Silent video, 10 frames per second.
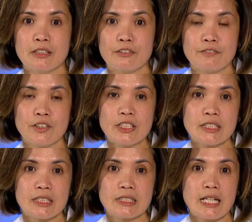The
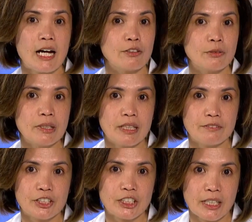first is how do we
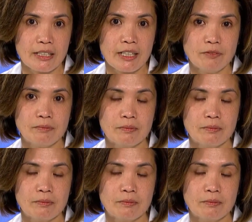leverage data?